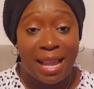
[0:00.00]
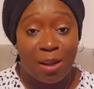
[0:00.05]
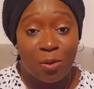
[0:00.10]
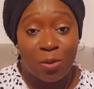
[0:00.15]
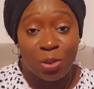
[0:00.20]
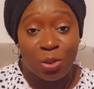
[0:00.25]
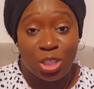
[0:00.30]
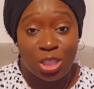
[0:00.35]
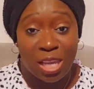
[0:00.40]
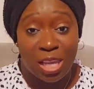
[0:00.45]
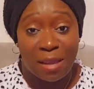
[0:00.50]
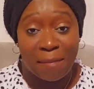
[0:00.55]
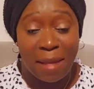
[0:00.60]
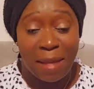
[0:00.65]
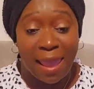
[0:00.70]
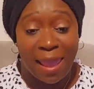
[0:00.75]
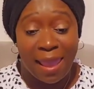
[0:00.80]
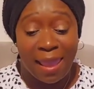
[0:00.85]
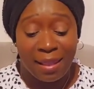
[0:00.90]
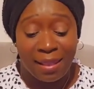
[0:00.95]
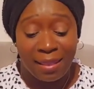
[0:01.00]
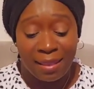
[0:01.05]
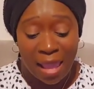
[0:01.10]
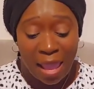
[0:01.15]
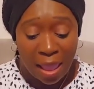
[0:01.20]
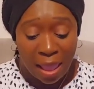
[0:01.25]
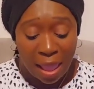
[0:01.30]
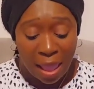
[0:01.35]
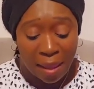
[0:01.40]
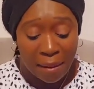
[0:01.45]
I could shake my hand
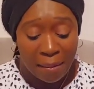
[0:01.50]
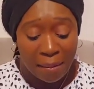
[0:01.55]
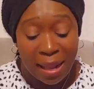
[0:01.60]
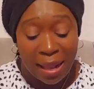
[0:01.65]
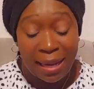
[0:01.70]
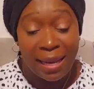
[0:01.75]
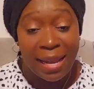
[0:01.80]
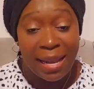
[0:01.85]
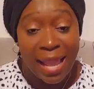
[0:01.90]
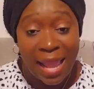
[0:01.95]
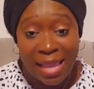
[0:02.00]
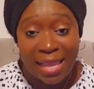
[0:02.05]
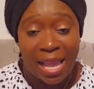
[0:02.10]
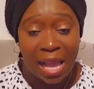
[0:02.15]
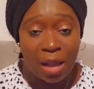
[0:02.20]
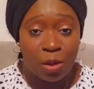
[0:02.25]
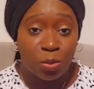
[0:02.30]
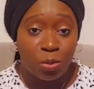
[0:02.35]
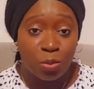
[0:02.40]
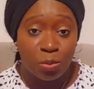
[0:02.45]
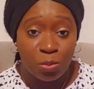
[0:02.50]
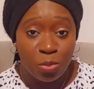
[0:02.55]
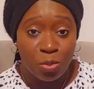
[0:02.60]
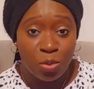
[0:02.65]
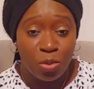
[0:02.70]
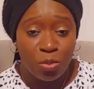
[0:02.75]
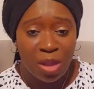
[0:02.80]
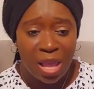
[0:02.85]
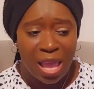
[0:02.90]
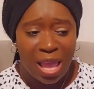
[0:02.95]
and my leg. I could
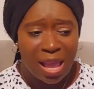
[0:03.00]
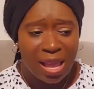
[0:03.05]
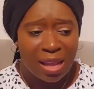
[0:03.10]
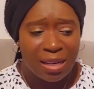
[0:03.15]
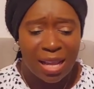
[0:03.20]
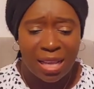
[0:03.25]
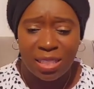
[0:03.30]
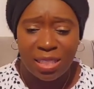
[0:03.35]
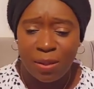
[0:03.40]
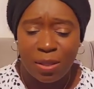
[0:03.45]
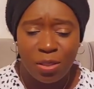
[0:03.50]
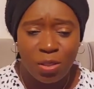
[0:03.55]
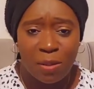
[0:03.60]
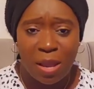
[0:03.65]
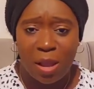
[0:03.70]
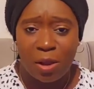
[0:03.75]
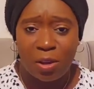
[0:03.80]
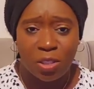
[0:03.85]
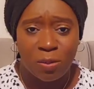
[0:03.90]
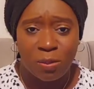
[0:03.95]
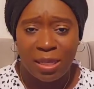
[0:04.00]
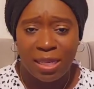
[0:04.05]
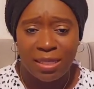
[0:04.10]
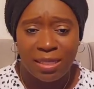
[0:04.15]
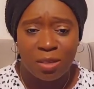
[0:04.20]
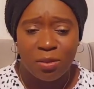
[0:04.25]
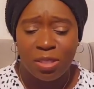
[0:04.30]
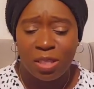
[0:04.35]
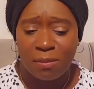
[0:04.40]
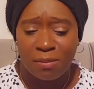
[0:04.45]
move. And I spoke to my husband. I
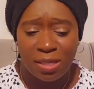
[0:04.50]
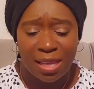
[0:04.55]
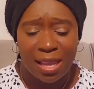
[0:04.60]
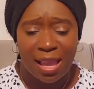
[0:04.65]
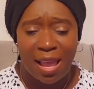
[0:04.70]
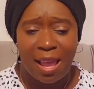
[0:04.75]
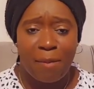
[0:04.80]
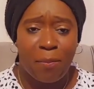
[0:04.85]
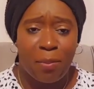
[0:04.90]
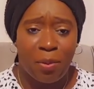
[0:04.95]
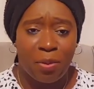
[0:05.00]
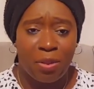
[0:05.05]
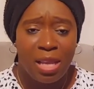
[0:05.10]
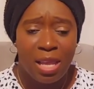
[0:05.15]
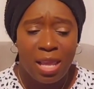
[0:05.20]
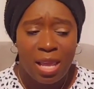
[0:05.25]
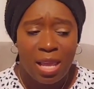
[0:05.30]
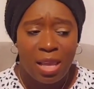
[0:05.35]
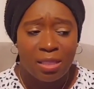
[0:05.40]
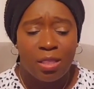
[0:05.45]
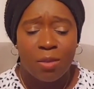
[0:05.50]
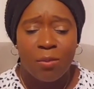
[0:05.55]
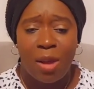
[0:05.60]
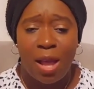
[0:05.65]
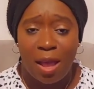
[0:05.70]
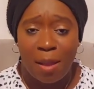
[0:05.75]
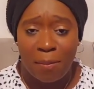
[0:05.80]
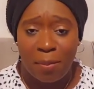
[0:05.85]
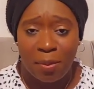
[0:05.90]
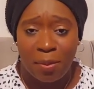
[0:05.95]
said, well, something happened. I said,
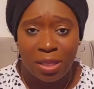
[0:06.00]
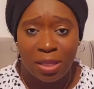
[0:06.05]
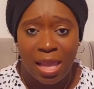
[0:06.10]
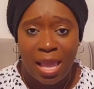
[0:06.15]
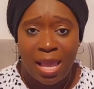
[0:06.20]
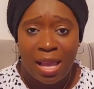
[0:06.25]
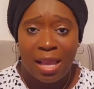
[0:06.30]
what happened?